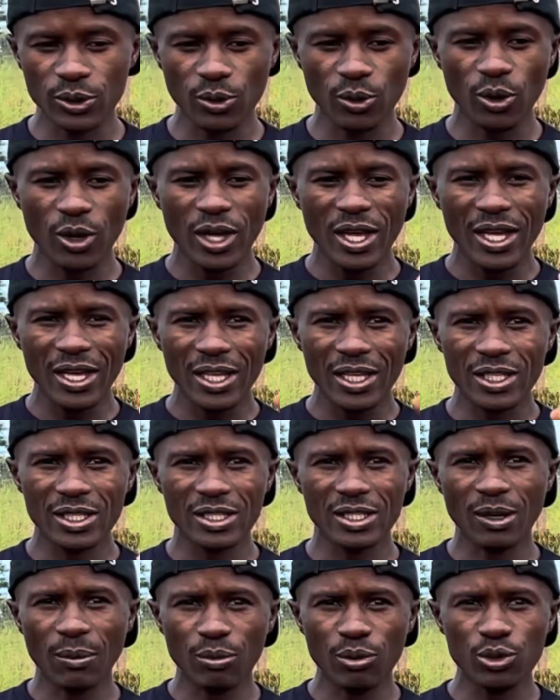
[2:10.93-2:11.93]
So
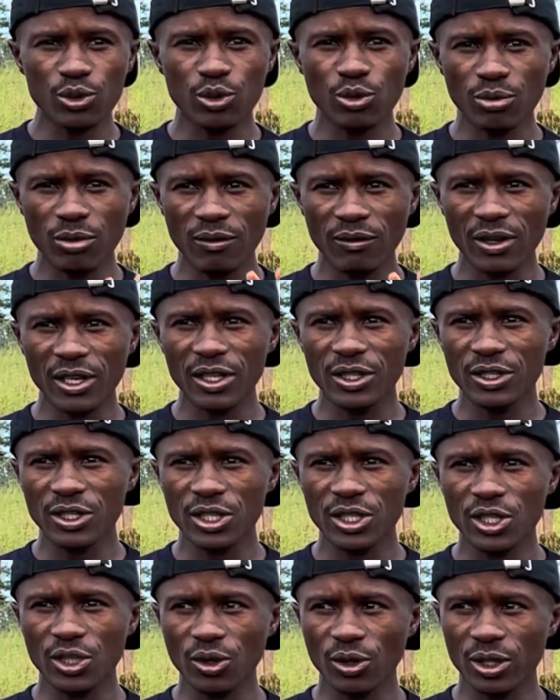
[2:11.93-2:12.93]
it's supposed to be very
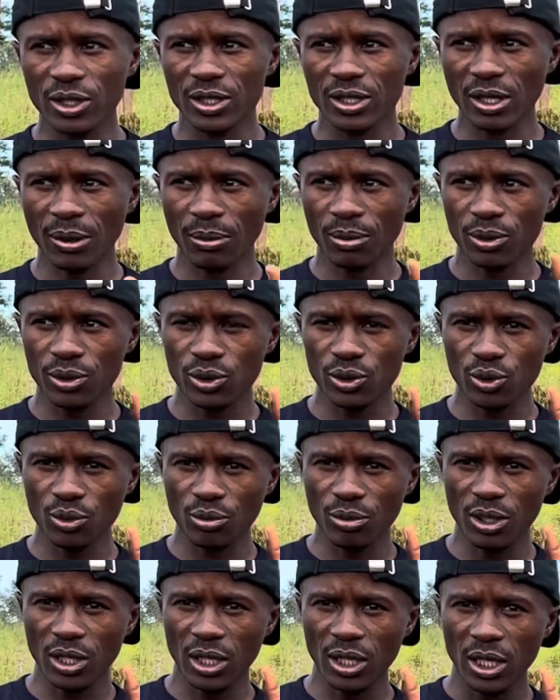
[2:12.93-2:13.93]
critical. It's supposed to
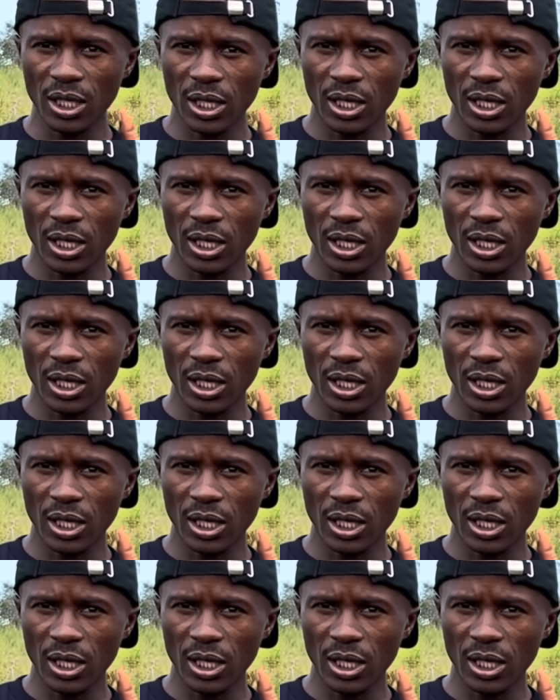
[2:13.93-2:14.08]
be